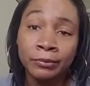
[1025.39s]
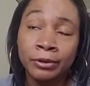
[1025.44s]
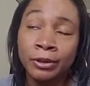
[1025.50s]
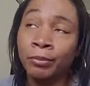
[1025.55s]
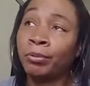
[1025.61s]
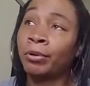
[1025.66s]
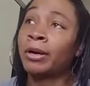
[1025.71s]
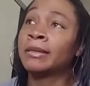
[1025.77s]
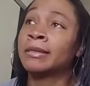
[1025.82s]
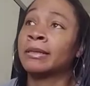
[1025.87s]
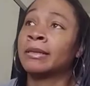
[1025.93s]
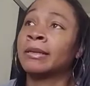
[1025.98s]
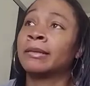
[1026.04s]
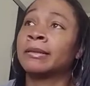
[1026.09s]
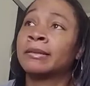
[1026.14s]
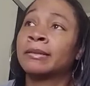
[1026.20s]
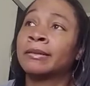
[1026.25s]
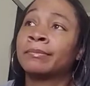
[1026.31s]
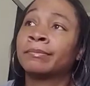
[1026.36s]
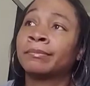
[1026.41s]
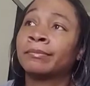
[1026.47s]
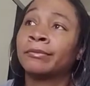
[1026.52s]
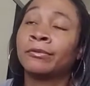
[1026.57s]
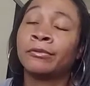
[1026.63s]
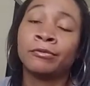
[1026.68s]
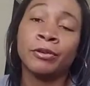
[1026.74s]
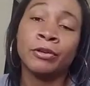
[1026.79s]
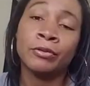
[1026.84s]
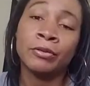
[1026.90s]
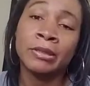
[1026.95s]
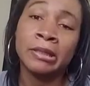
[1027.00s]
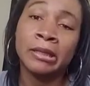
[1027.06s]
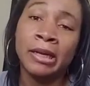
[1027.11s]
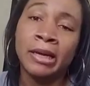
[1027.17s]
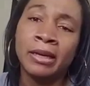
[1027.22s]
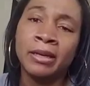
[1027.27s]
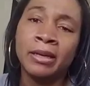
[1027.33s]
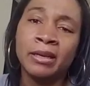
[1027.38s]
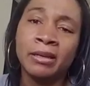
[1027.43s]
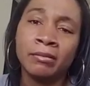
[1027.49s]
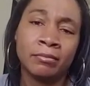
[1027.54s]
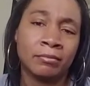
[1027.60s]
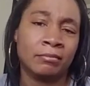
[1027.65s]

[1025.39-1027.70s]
The president. First lady.